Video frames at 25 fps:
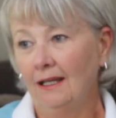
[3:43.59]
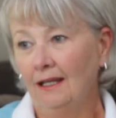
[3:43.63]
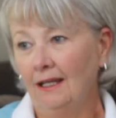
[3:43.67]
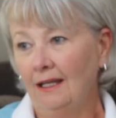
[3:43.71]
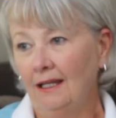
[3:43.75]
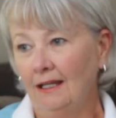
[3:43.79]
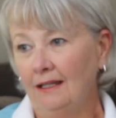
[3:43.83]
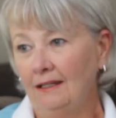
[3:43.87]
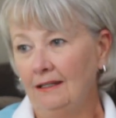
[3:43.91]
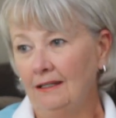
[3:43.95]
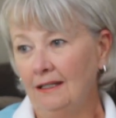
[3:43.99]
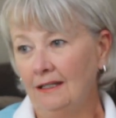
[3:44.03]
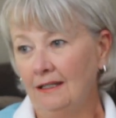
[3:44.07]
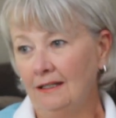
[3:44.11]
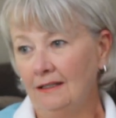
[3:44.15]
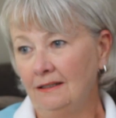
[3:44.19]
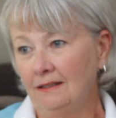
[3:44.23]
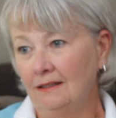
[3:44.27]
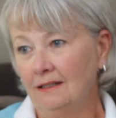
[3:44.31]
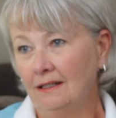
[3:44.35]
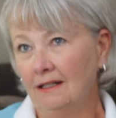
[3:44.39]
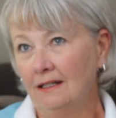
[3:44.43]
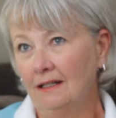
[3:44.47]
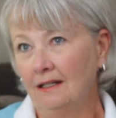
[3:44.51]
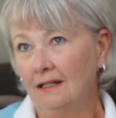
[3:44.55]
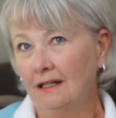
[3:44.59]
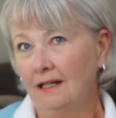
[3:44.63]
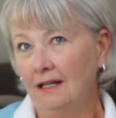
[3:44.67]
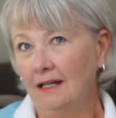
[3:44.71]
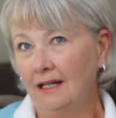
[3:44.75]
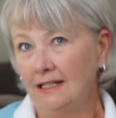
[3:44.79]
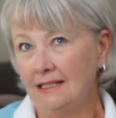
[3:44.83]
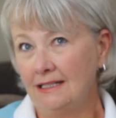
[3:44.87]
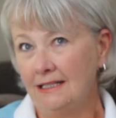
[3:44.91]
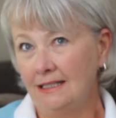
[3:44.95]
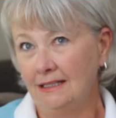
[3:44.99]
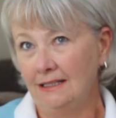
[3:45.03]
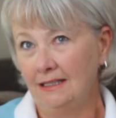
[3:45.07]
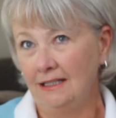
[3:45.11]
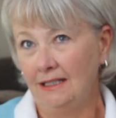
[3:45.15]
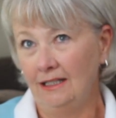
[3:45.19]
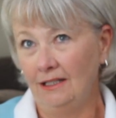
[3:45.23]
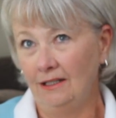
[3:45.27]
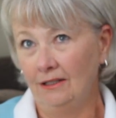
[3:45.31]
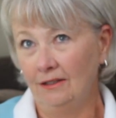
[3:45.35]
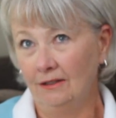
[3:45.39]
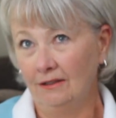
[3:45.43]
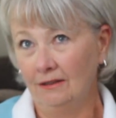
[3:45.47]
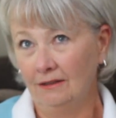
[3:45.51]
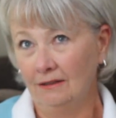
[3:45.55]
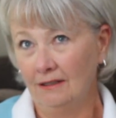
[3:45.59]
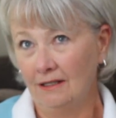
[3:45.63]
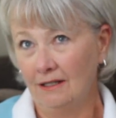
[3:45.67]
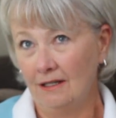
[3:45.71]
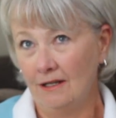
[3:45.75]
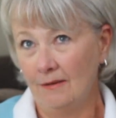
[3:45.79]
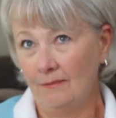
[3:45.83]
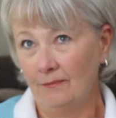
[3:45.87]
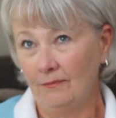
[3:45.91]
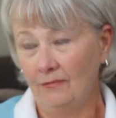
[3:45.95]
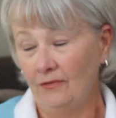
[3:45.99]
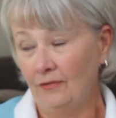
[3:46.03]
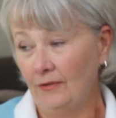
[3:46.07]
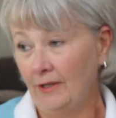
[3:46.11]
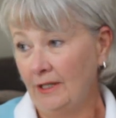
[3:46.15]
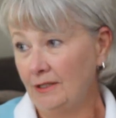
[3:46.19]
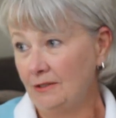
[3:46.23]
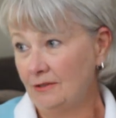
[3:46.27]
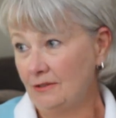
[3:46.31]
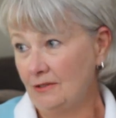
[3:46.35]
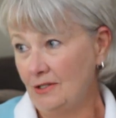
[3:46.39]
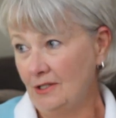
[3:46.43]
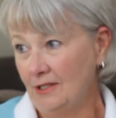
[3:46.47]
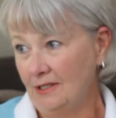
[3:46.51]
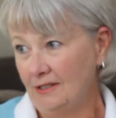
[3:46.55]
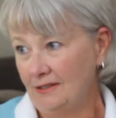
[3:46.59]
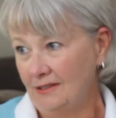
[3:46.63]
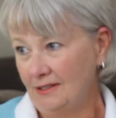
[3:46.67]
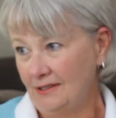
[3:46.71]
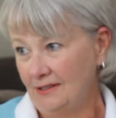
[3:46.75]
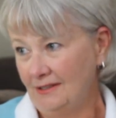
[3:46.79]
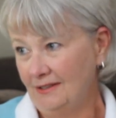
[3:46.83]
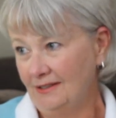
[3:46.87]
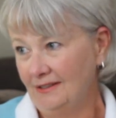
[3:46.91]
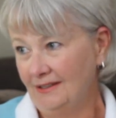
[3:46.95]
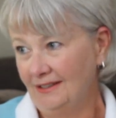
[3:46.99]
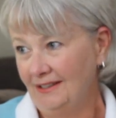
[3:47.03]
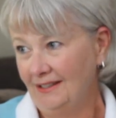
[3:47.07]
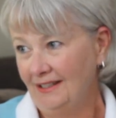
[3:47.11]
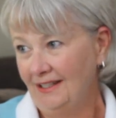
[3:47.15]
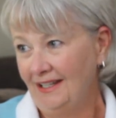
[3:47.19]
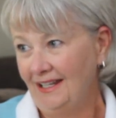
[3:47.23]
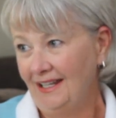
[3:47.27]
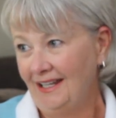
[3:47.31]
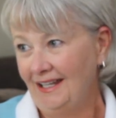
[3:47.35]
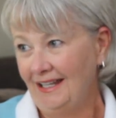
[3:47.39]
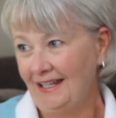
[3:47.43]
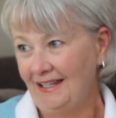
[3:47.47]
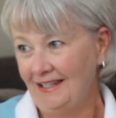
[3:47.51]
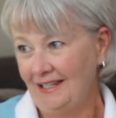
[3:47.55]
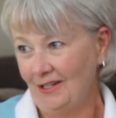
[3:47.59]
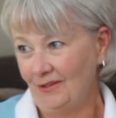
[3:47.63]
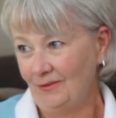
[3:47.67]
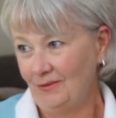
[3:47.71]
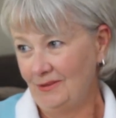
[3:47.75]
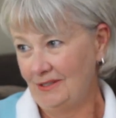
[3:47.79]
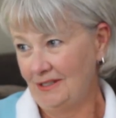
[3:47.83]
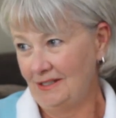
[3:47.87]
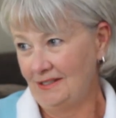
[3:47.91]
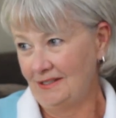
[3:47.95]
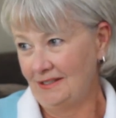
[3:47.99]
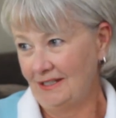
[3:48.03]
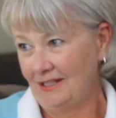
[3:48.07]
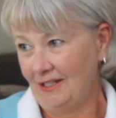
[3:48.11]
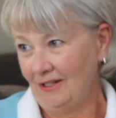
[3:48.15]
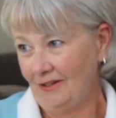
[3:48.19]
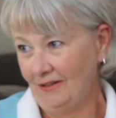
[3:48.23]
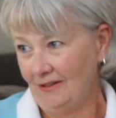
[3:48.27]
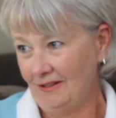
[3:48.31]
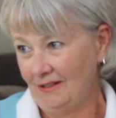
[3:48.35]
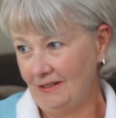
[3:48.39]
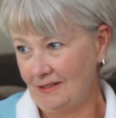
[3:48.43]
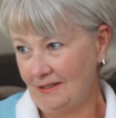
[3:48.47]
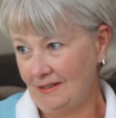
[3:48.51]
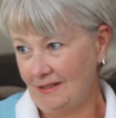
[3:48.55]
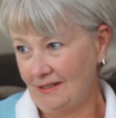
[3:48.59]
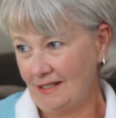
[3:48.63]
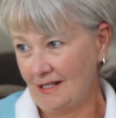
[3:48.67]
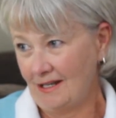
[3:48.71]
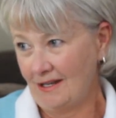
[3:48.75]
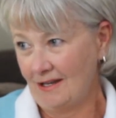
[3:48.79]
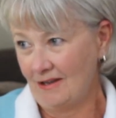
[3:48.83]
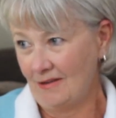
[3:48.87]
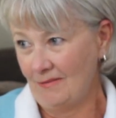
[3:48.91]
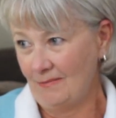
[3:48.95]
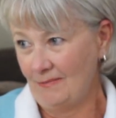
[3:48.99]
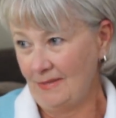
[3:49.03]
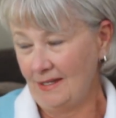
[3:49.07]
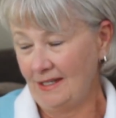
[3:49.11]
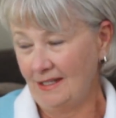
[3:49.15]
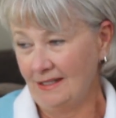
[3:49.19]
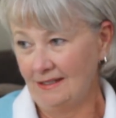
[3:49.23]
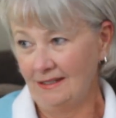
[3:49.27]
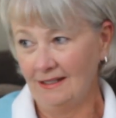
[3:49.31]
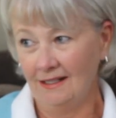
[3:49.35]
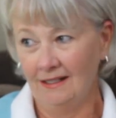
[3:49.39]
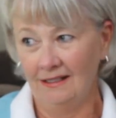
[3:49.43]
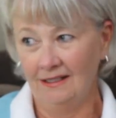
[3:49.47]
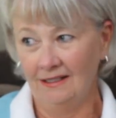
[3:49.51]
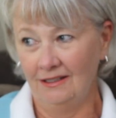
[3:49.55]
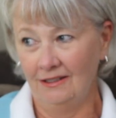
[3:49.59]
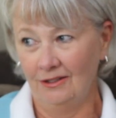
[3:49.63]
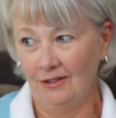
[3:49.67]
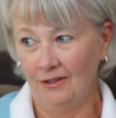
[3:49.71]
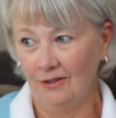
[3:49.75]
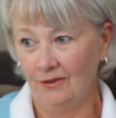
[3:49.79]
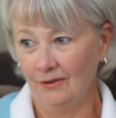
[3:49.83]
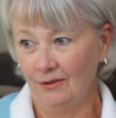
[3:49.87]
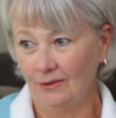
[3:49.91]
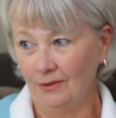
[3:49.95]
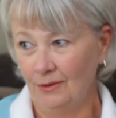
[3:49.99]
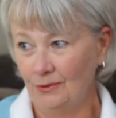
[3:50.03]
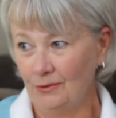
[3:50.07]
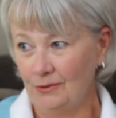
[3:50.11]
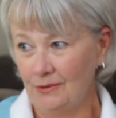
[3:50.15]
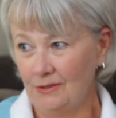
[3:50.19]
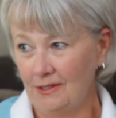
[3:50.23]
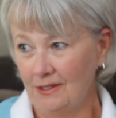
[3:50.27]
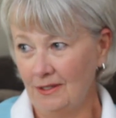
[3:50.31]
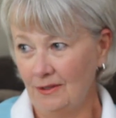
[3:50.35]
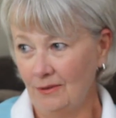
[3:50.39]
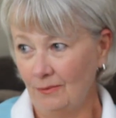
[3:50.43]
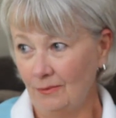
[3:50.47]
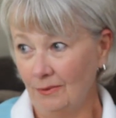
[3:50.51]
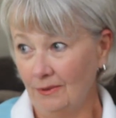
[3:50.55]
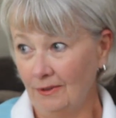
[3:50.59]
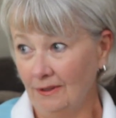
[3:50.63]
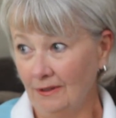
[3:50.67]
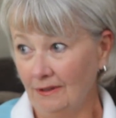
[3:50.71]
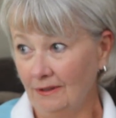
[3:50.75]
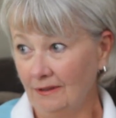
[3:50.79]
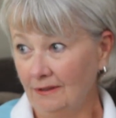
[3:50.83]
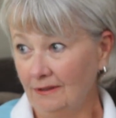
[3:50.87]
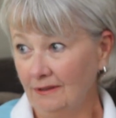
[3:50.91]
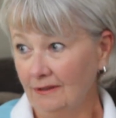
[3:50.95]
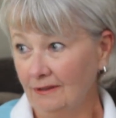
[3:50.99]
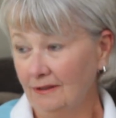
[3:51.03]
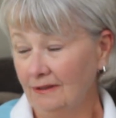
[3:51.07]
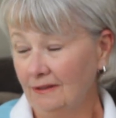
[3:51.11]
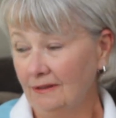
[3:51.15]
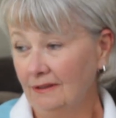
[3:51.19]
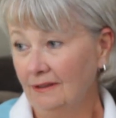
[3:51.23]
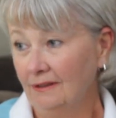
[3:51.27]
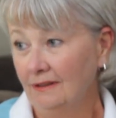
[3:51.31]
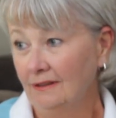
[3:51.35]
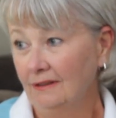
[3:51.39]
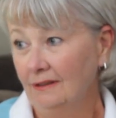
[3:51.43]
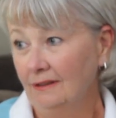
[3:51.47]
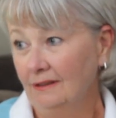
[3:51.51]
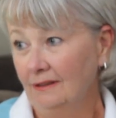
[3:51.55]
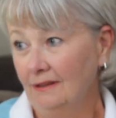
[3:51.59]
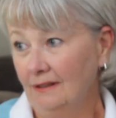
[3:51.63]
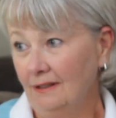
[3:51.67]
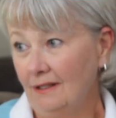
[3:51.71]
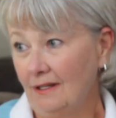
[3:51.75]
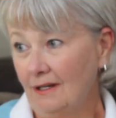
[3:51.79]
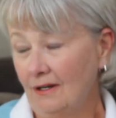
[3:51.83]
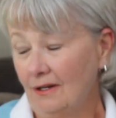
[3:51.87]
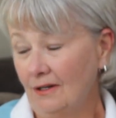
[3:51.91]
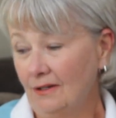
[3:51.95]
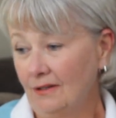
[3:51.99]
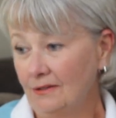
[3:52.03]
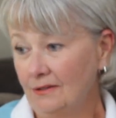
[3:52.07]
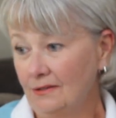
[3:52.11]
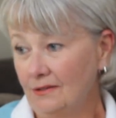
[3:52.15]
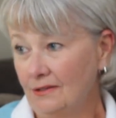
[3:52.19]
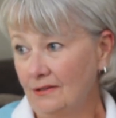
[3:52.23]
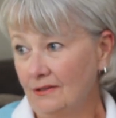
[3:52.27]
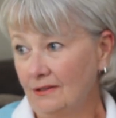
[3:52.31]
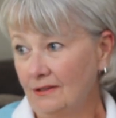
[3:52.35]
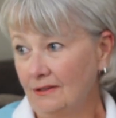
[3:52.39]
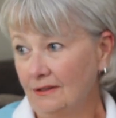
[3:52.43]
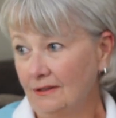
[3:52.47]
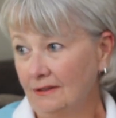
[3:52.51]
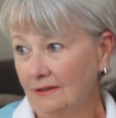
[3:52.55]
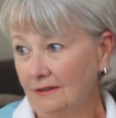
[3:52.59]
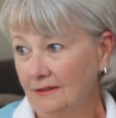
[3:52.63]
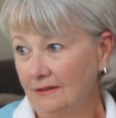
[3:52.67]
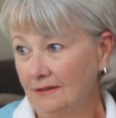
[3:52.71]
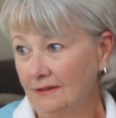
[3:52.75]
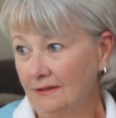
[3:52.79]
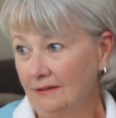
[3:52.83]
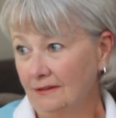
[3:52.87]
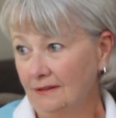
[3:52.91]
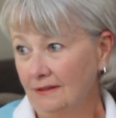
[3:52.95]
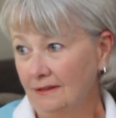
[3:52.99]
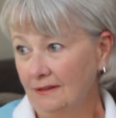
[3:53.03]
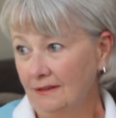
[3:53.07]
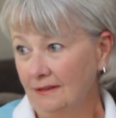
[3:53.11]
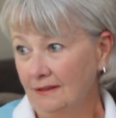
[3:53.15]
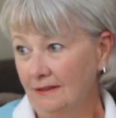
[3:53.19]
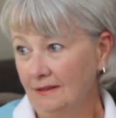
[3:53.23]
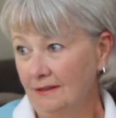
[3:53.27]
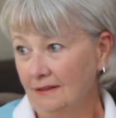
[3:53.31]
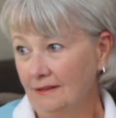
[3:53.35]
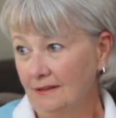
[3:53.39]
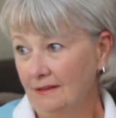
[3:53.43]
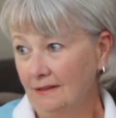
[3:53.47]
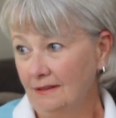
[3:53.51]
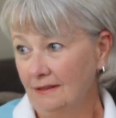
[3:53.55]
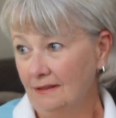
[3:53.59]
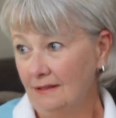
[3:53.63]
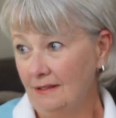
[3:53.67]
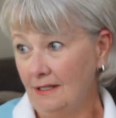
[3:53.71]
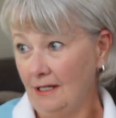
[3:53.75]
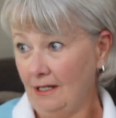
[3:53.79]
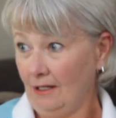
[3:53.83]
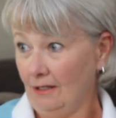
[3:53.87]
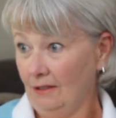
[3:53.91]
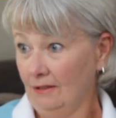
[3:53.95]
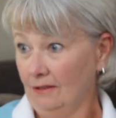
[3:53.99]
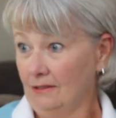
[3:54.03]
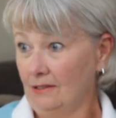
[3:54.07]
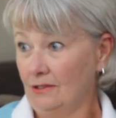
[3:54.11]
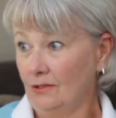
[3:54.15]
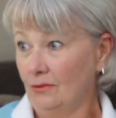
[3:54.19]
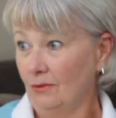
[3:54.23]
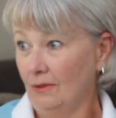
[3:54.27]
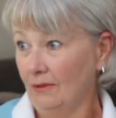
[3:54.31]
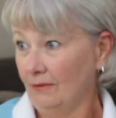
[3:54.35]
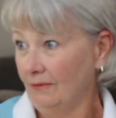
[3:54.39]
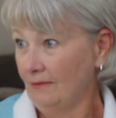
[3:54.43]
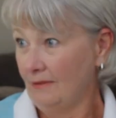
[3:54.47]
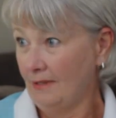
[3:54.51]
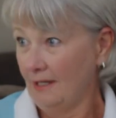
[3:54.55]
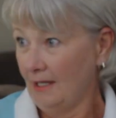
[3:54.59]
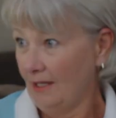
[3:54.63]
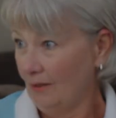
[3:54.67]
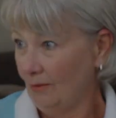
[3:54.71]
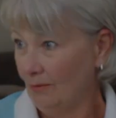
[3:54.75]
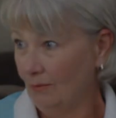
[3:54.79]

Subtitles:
And then I did hear fighter jets, and that was the scariest time because I didn't know whose they were, ours or theirs, whoever they